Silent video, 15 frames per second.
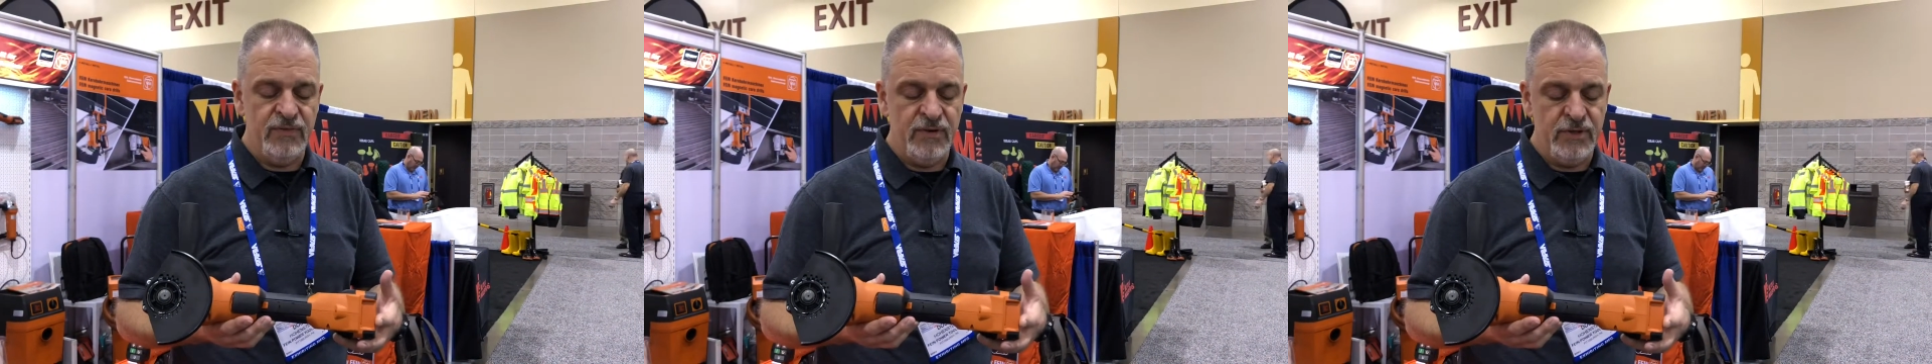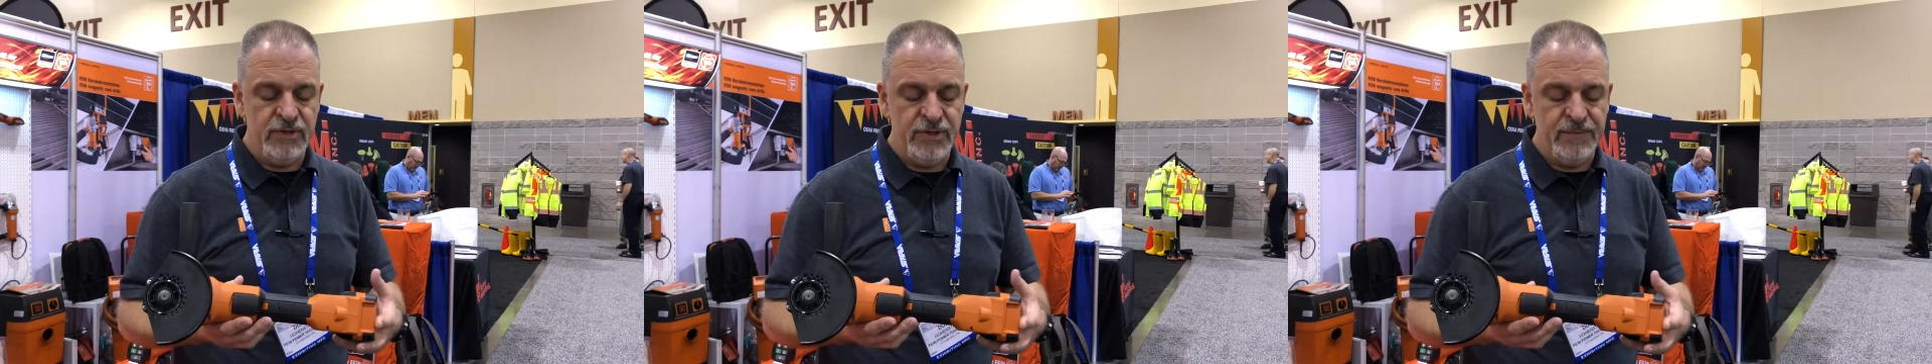
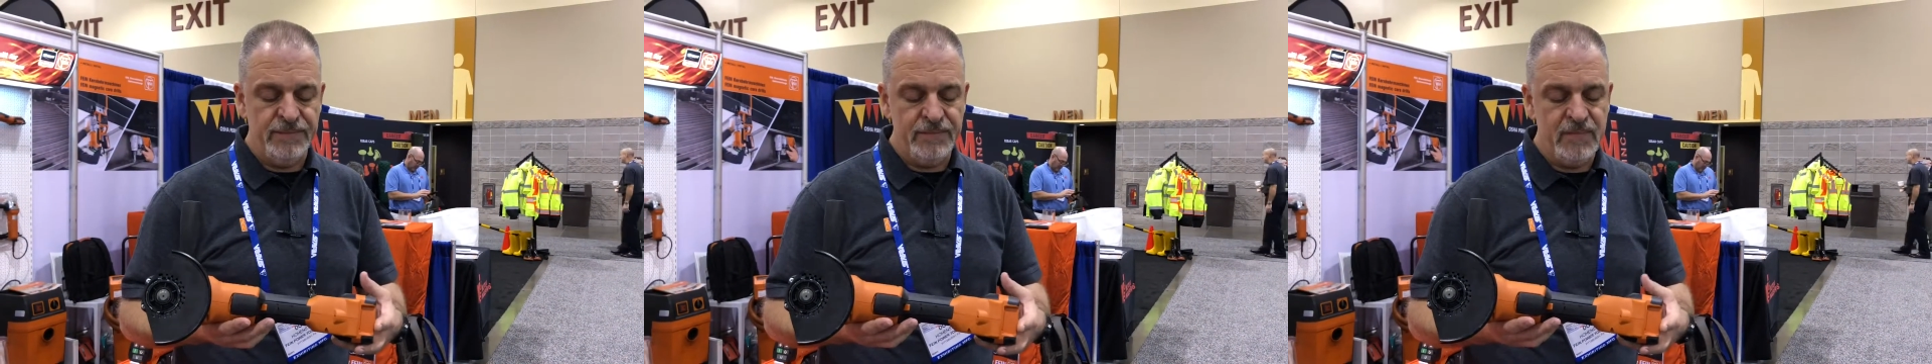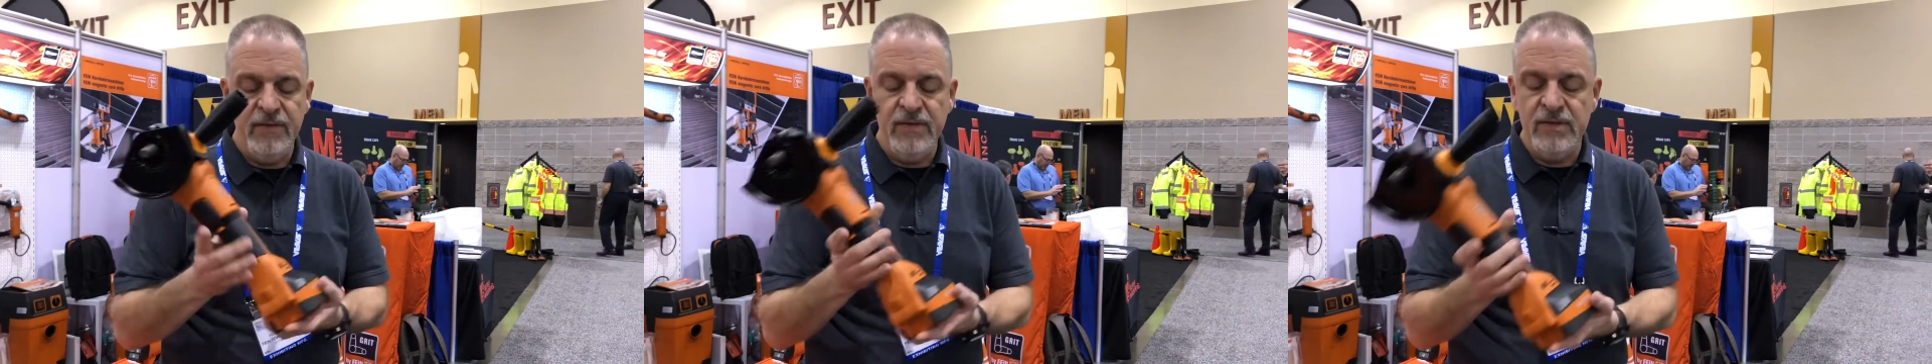version.
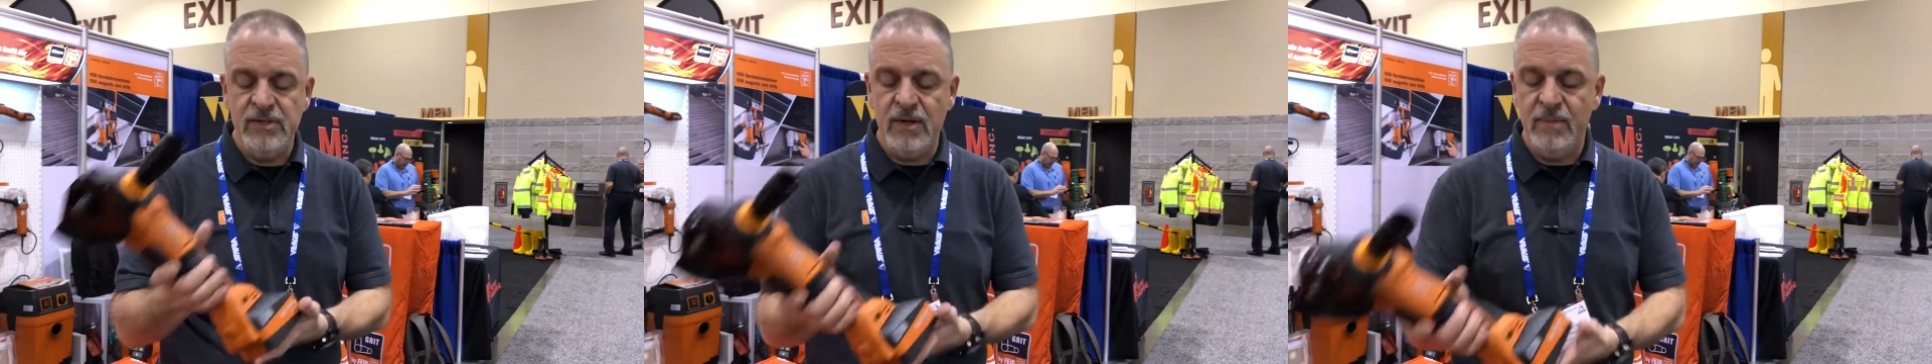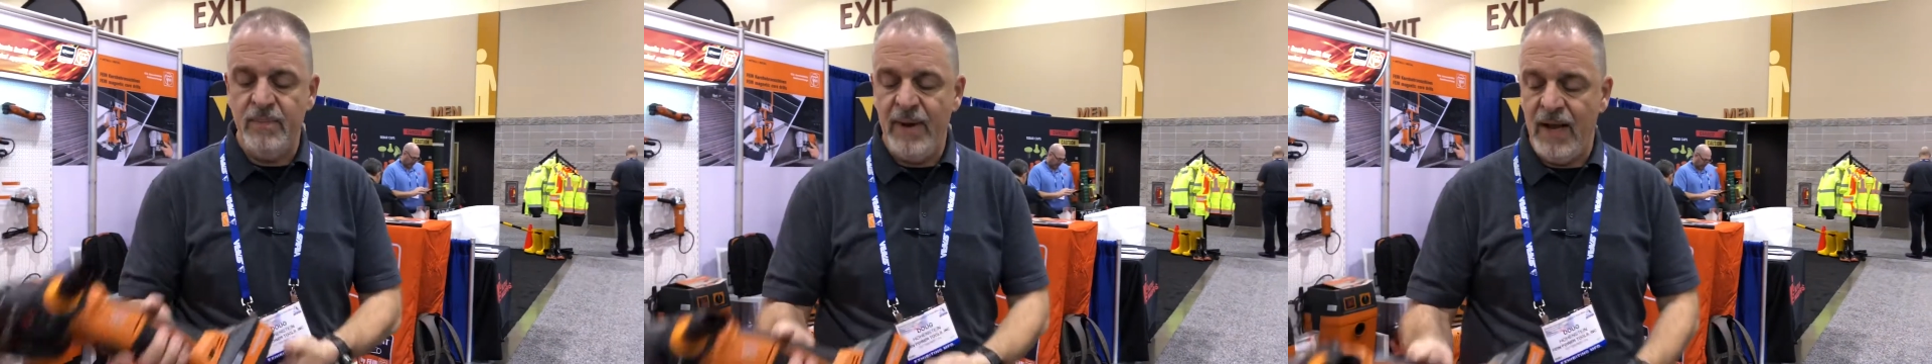These
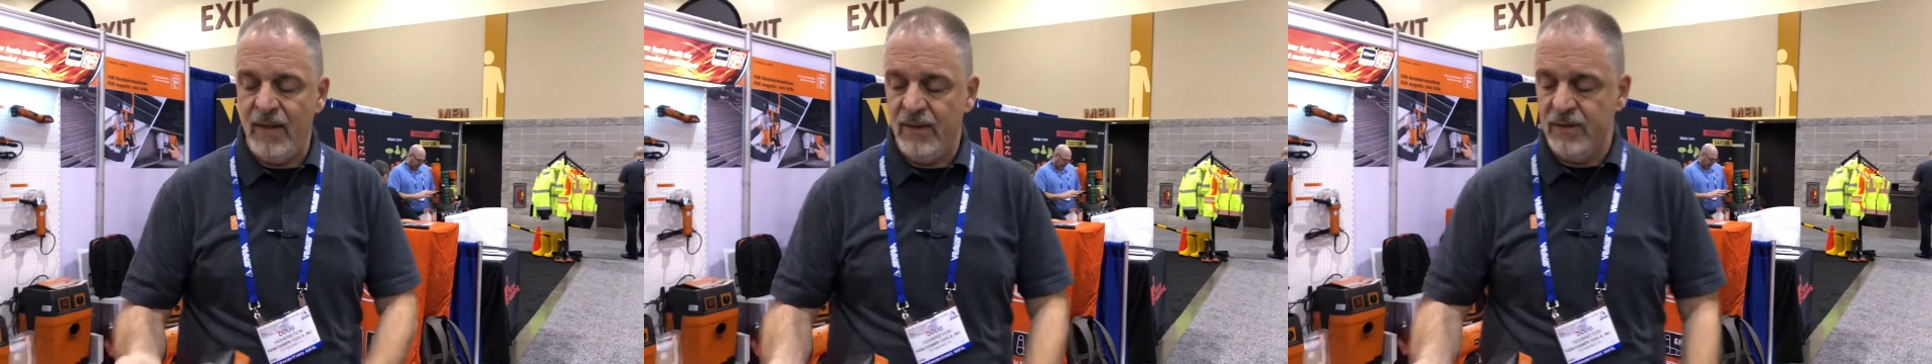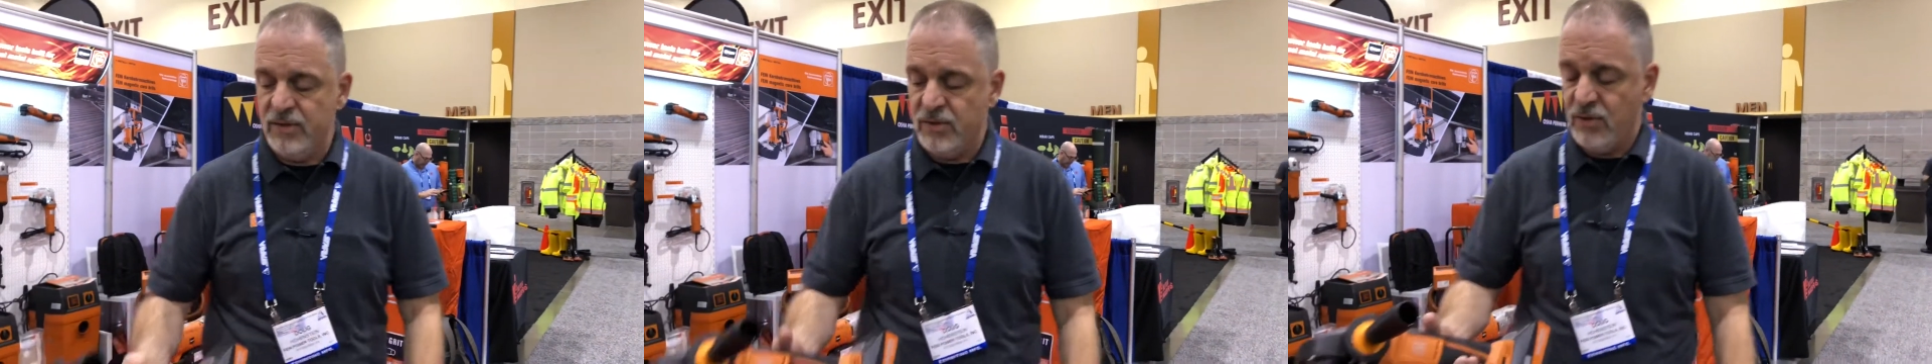are
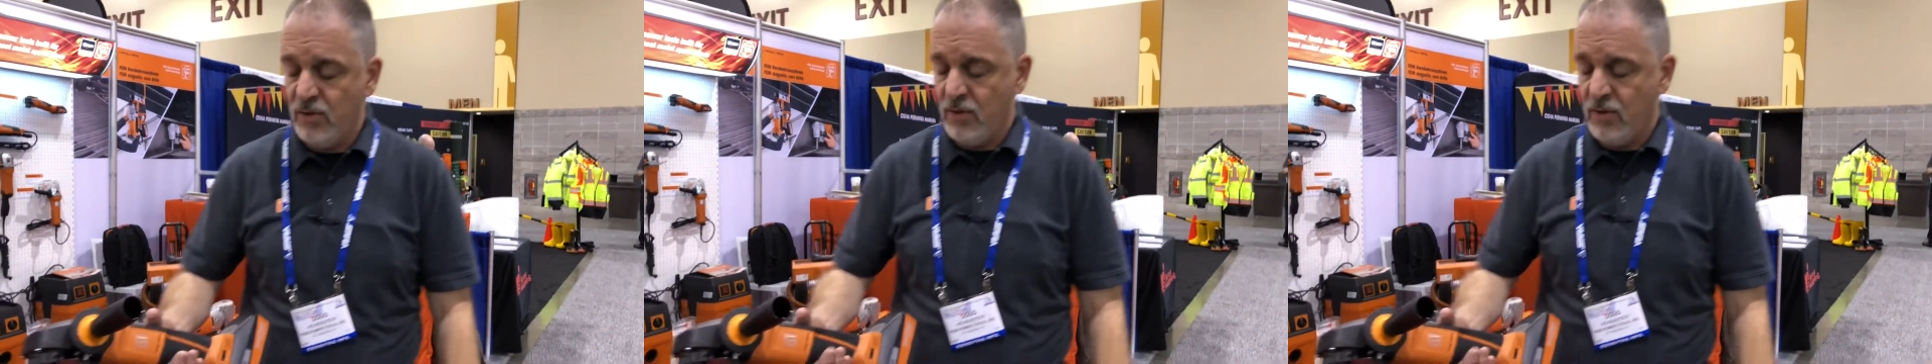balanced